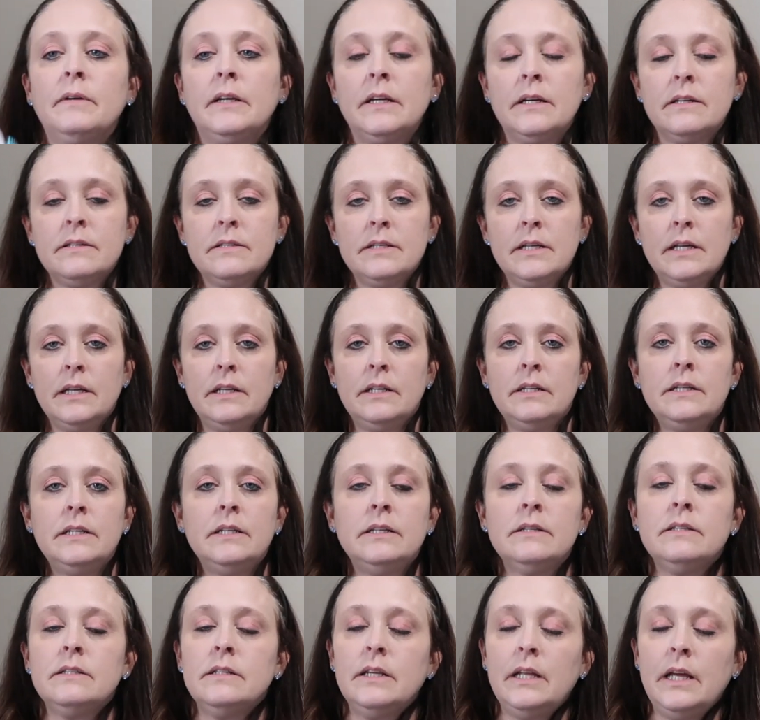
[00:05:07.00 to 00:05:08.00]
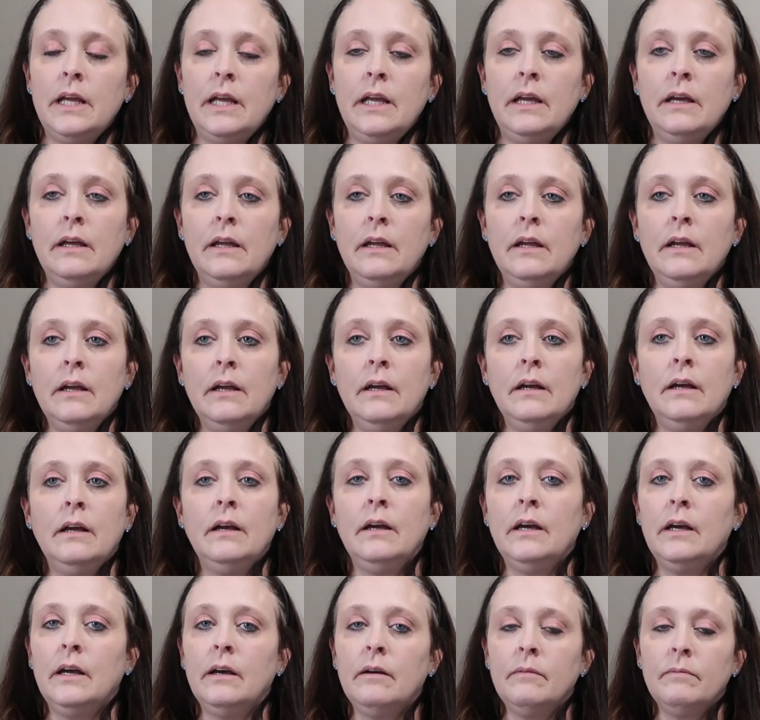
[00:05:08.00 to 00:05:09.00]
because in Disney,
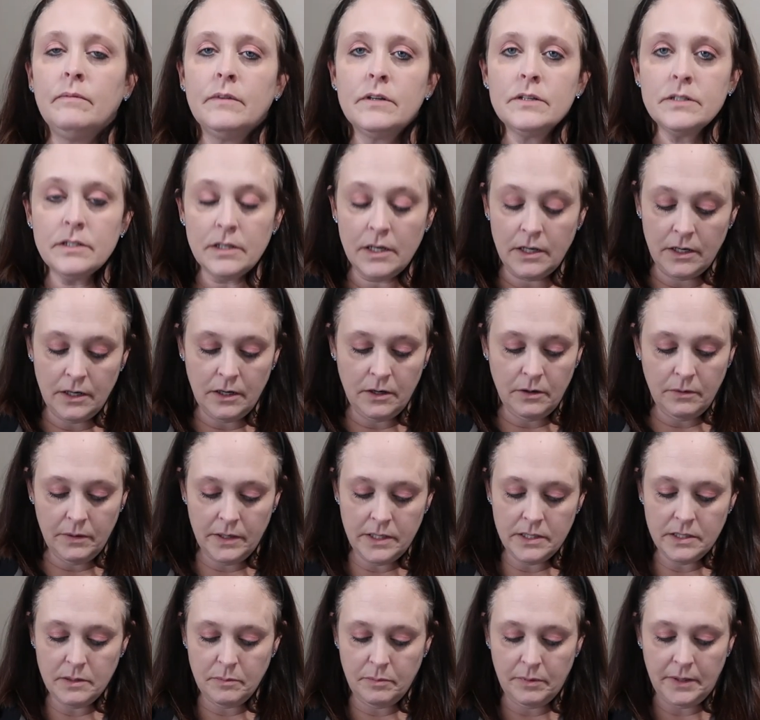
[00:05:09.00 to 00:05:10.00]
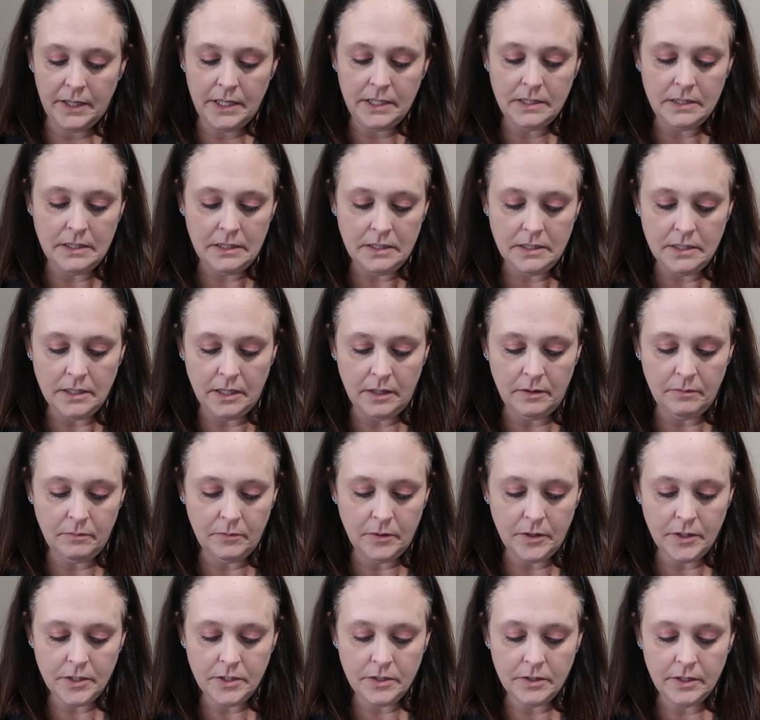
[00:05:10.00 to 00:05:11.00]
um, there's not always a place to stop and
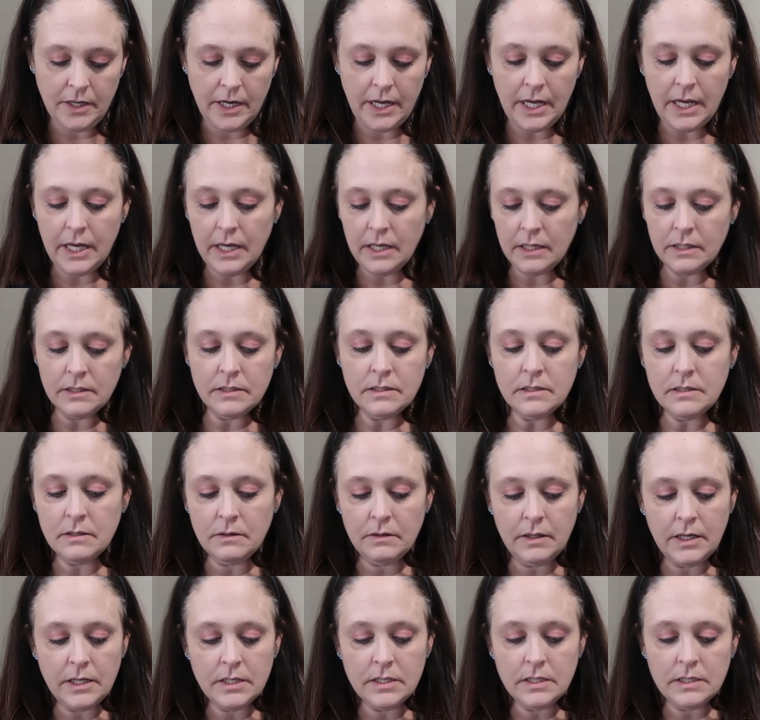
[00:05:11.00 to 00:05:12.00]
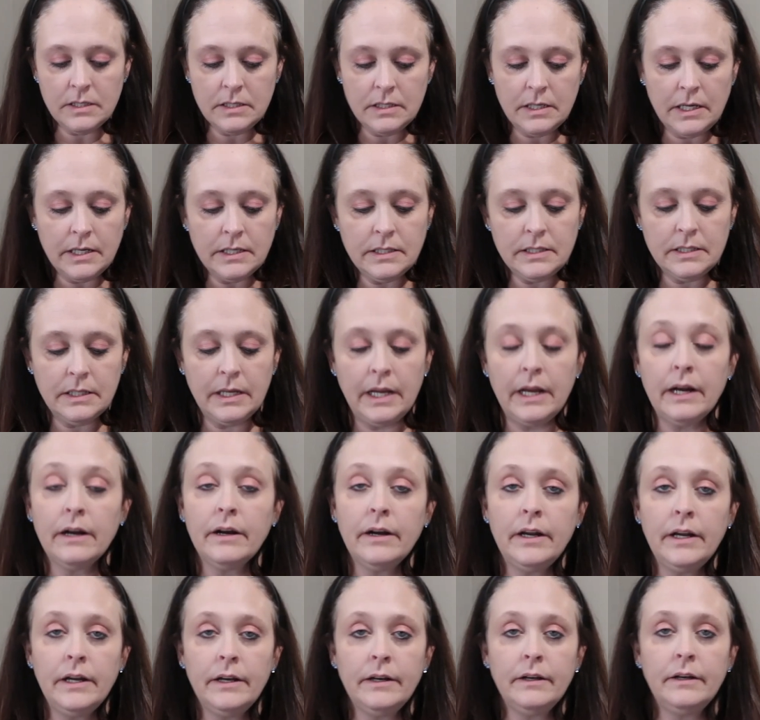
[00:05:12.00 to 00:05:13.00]
wash your hands, so that's just nice to
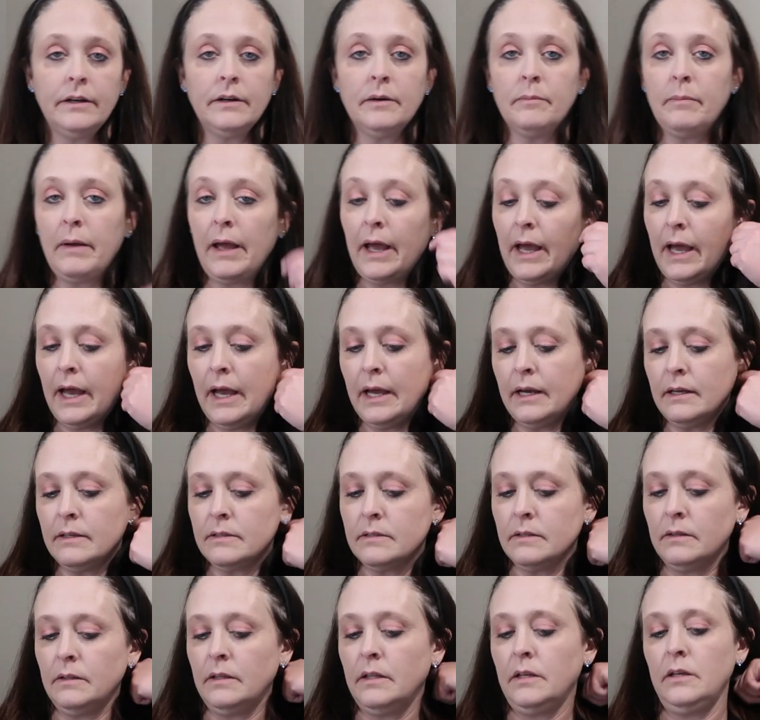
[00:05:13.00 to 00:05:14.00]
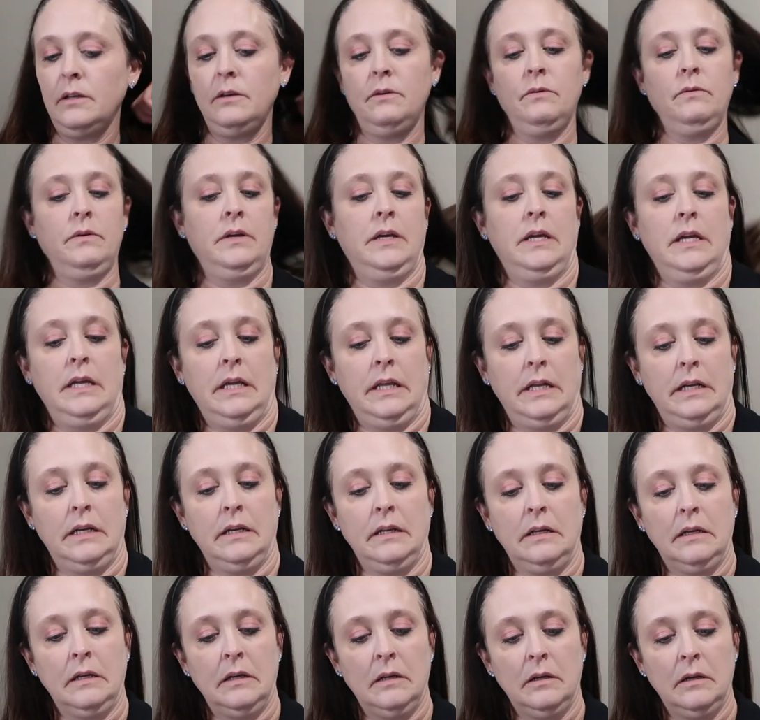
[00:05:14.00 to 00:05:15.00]
carry in your bag so that you can
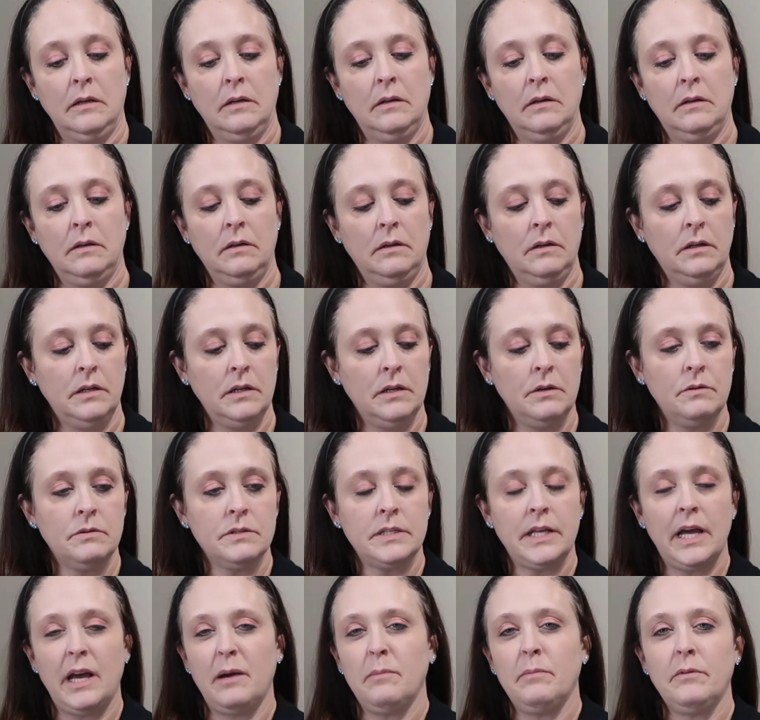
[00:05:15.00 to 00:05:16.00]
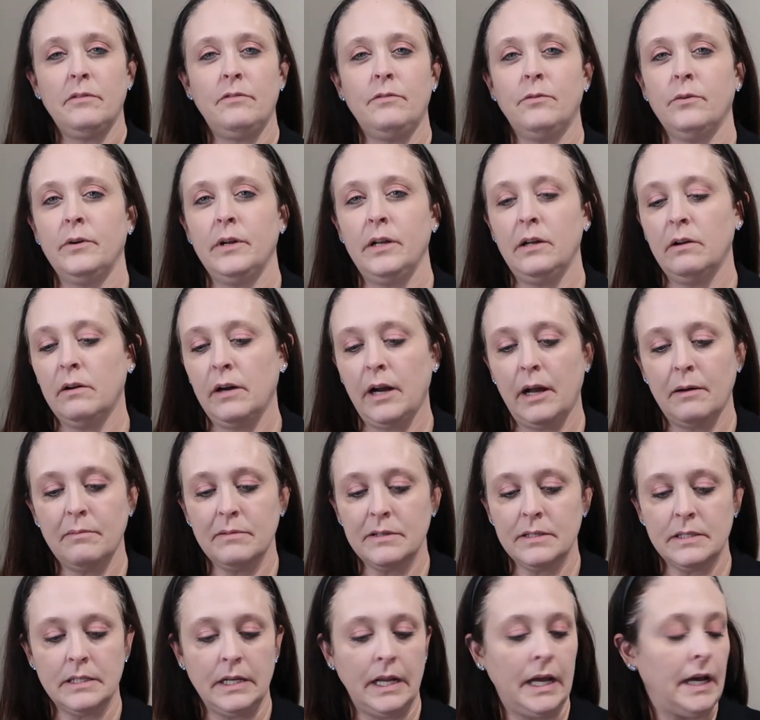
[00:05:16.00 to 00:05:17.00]
use that before you grab
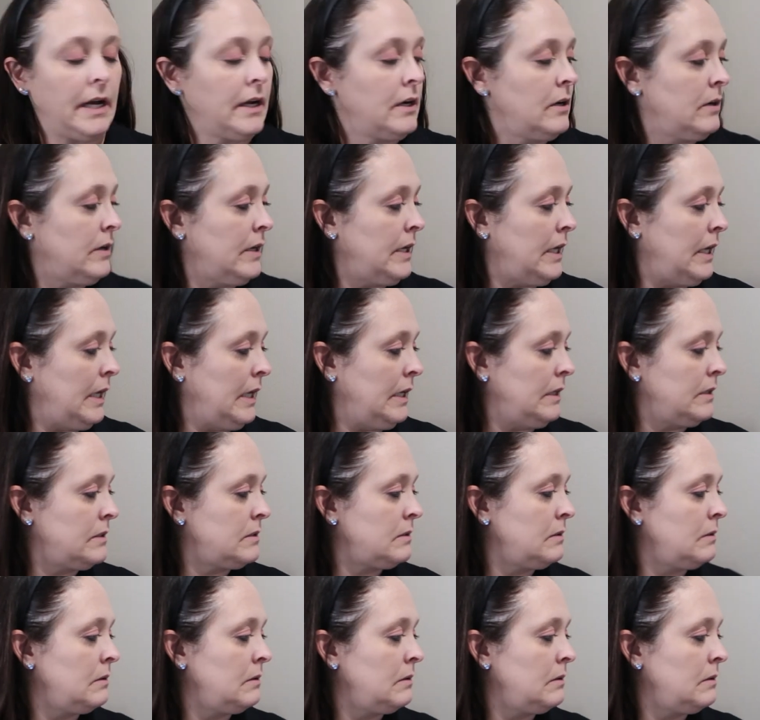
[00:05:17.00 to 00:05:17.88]
a snack or eat.